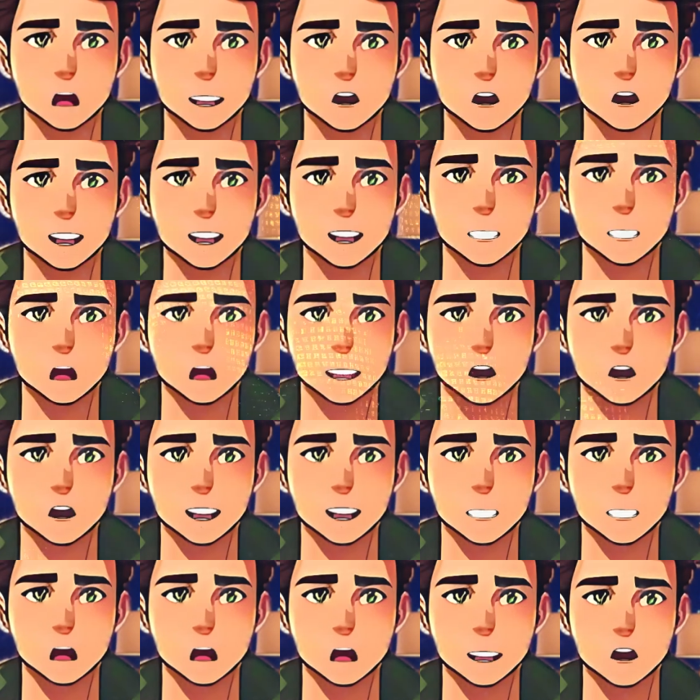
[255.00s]
Now,
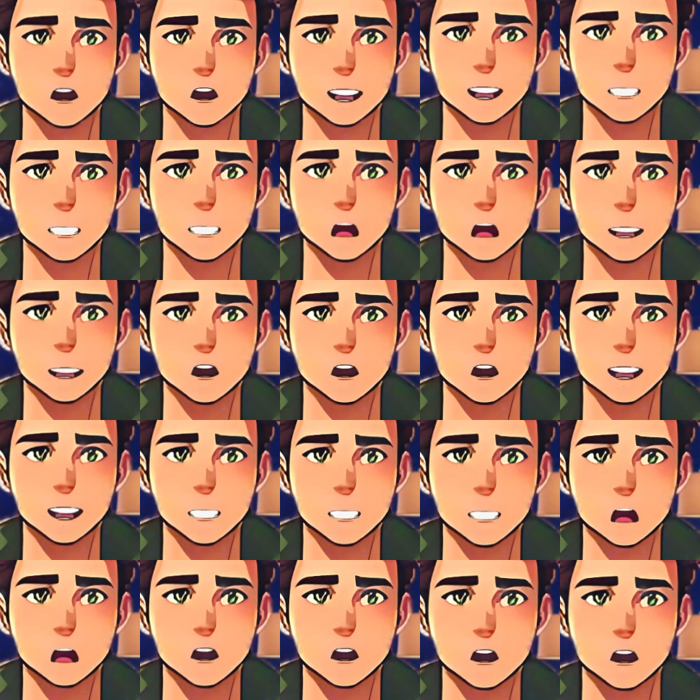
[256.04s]
I want to hear from you.
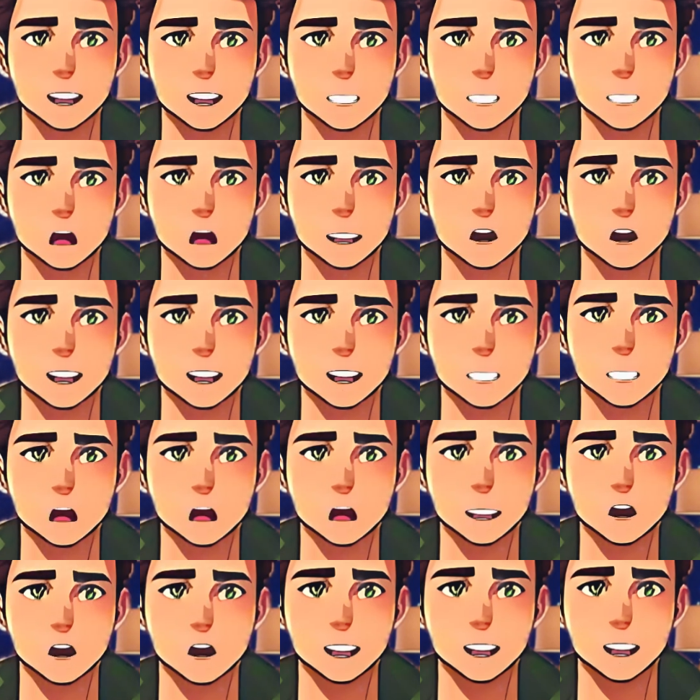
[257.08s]
What are your
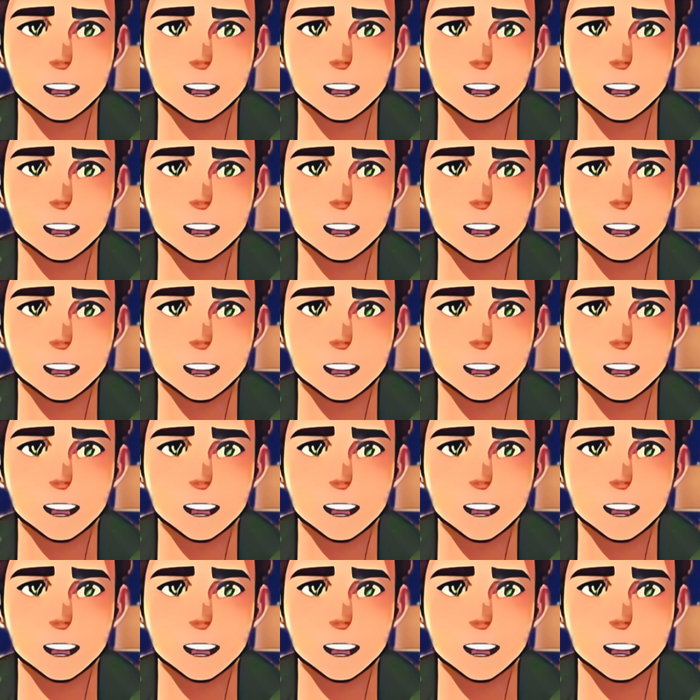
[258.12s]
thoughts on